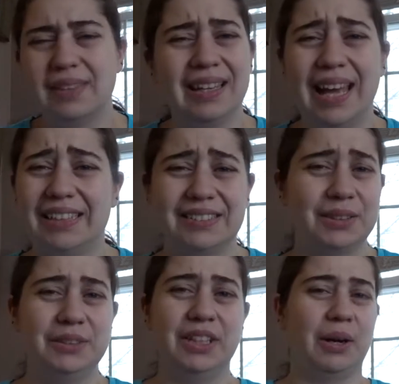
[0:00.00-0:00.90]

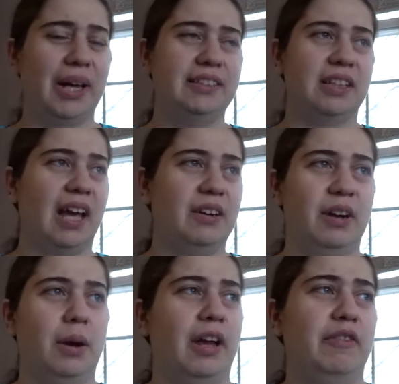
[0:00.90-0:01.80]

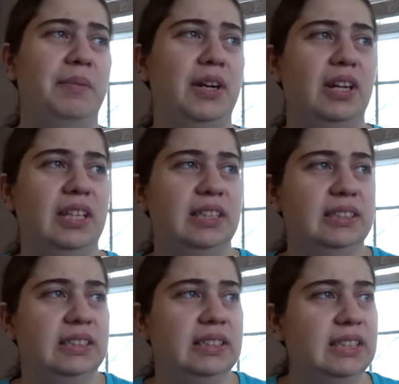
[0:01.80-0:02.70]
haven't been on
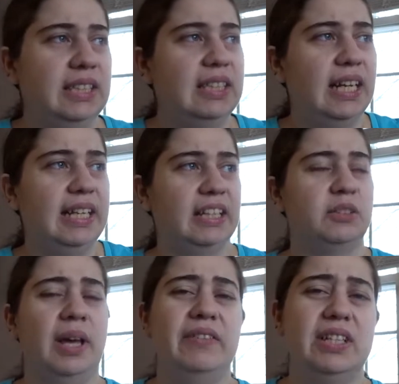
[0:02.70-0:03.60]
a knitting kick,
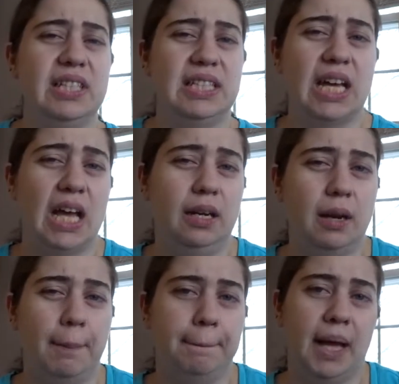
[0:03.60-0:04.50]
so I haven't
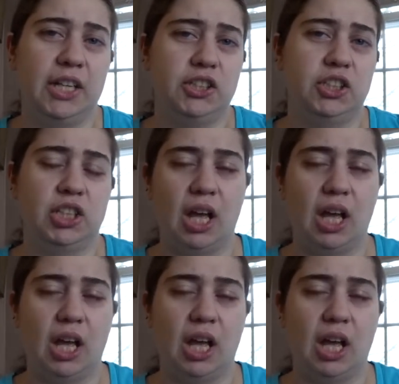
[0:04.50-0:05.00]
done much.